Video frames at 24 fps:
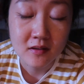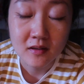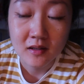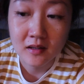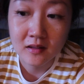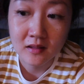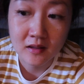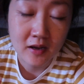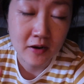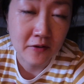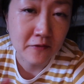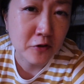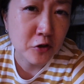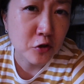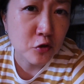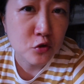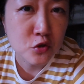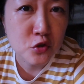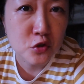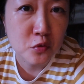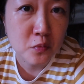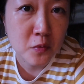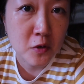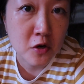a lot of
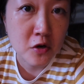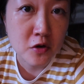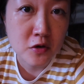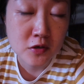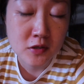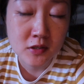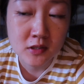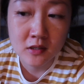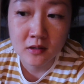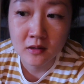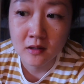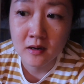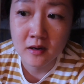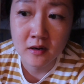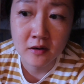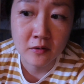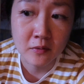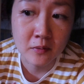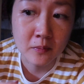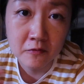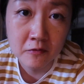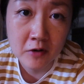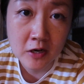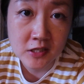YouTubers, a lot
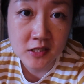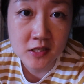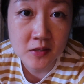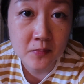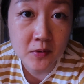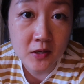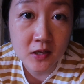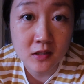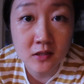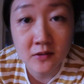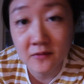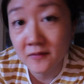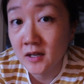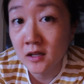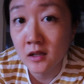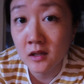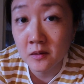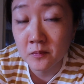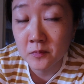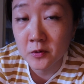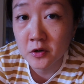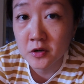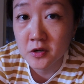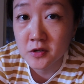of recipe
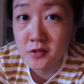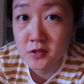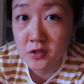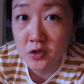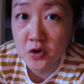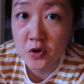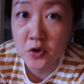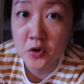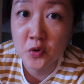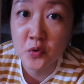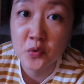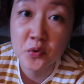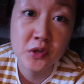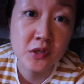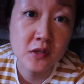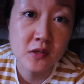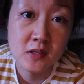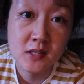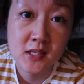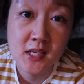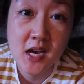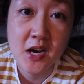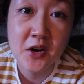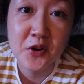developers are going
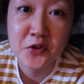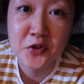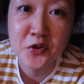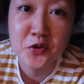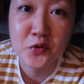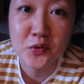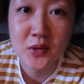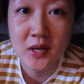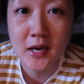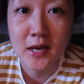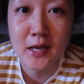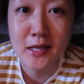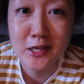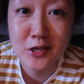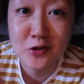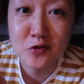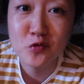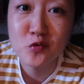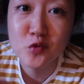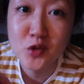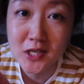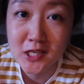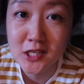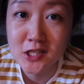to tell you that you
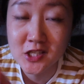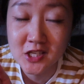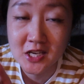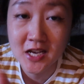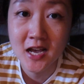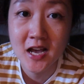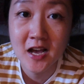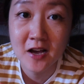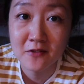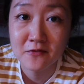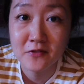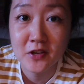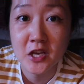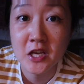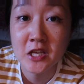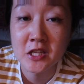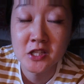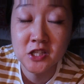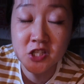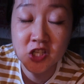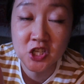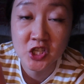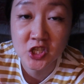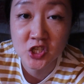need to have a
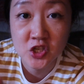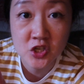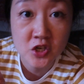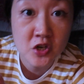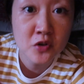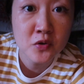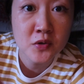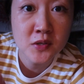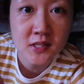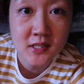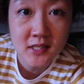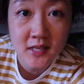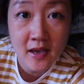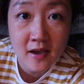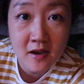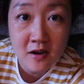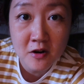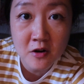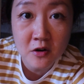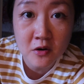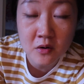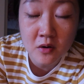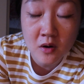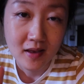digital
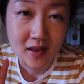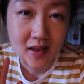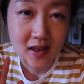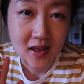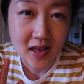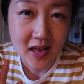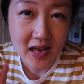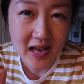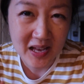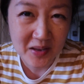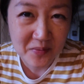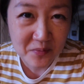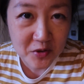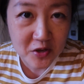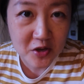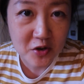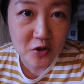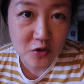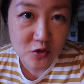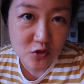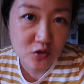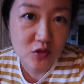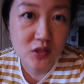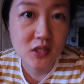scale. I'm
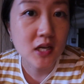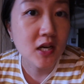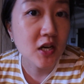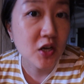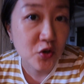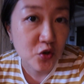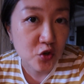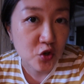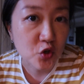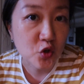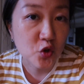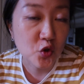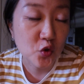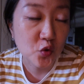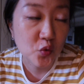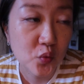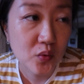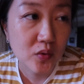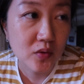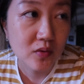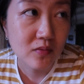here to tell you